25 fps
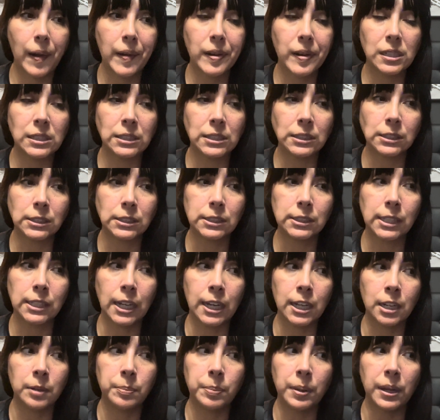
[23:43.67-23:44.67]

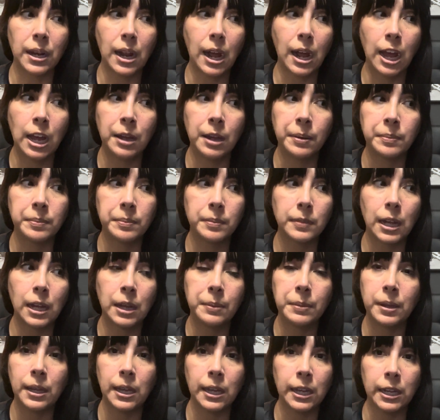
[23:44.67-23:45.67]
instead, but I'm a
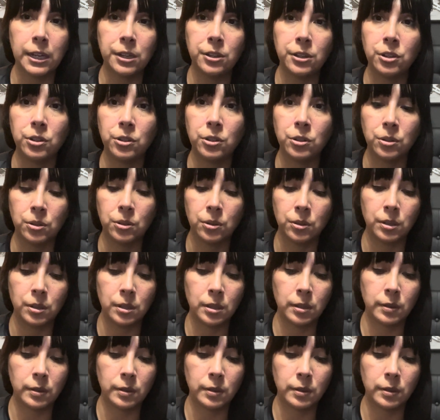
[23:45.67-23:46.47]
Hey Dude